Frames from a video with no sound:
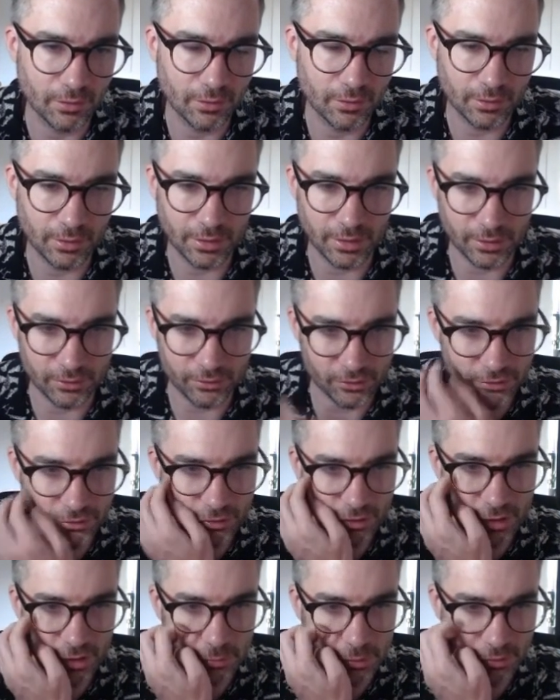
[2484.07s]
Again, it's just
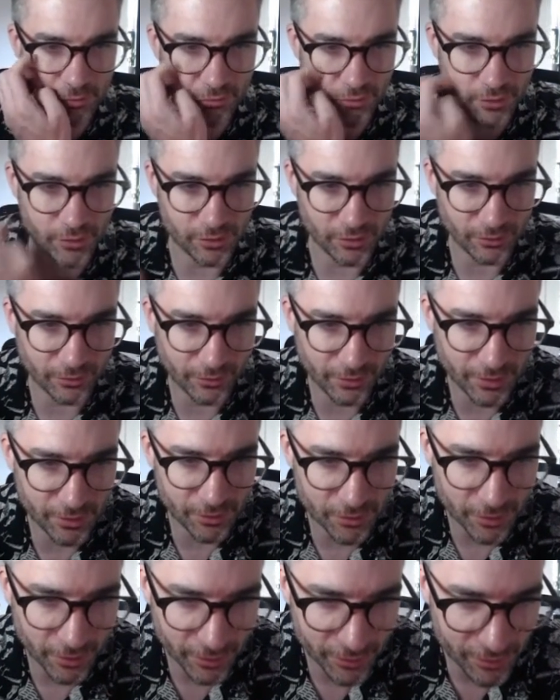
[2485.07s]
created a bit of visual
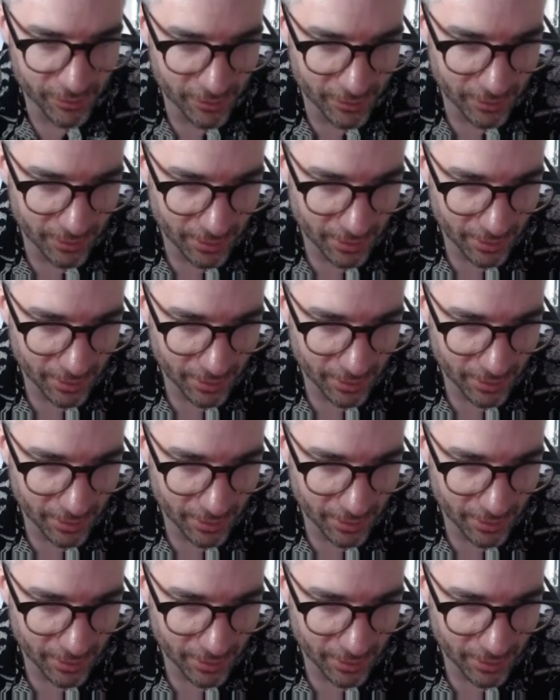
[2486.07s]
interest.